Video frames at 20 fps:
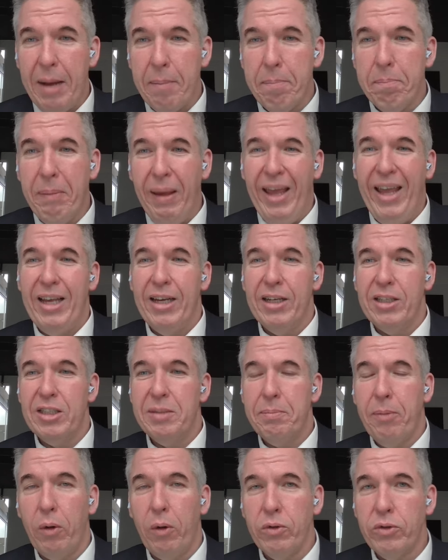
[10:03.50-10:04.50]
are being
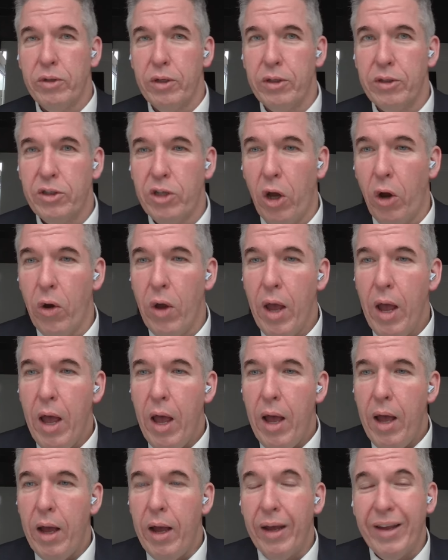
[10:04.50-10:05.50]
sponsored. So
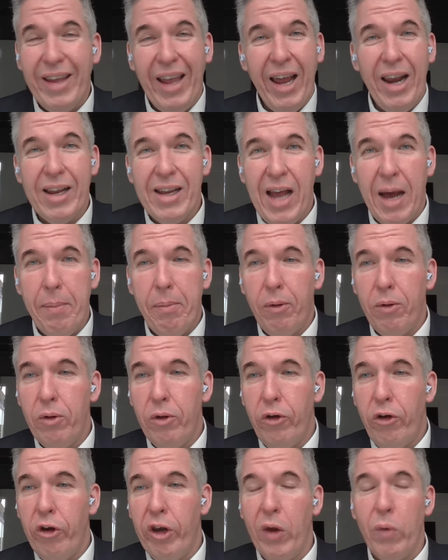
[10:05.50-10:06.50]
can a
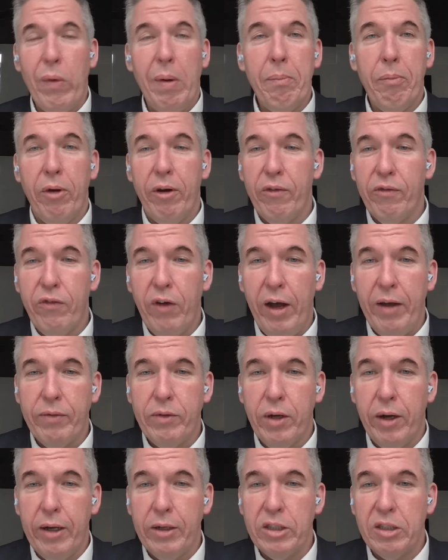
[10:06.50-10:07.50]
couple earning 1.5
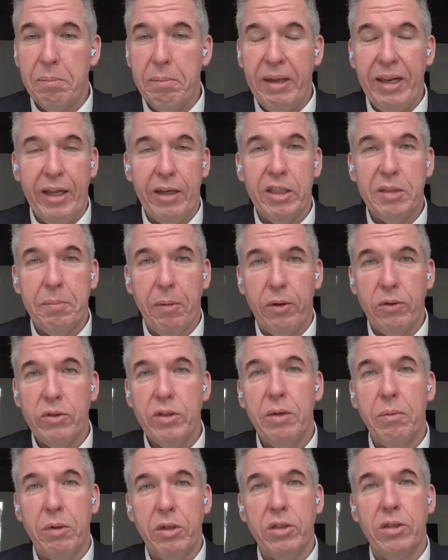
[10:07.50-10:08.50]
times the median
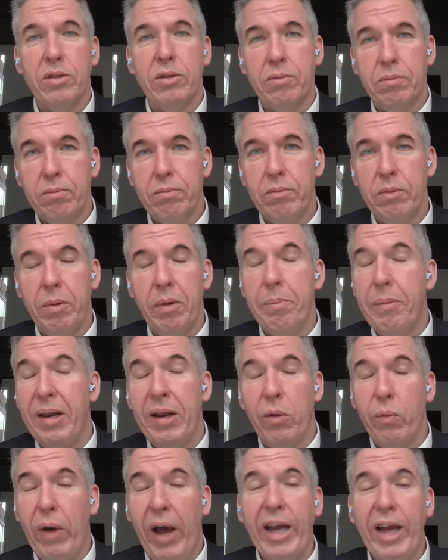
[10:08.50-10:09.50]
sponsor, which is the
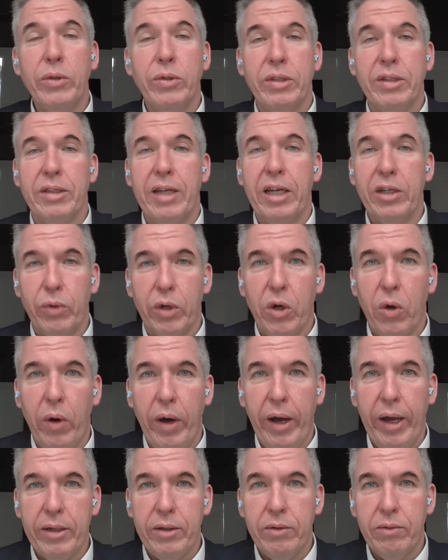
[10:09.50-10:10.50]
median wage, which is
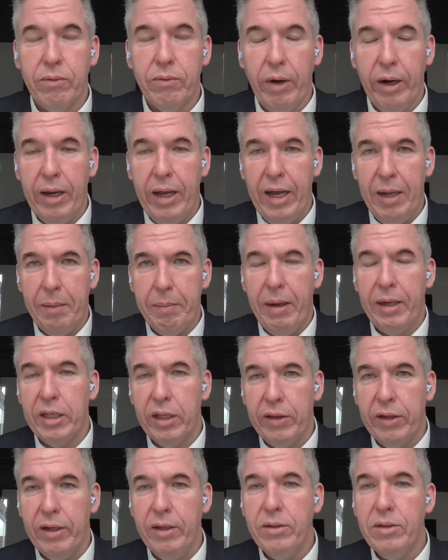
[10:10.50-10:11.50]
required
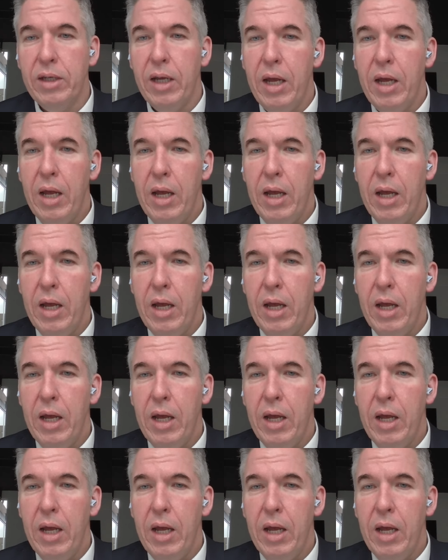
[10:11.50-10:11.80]
under this,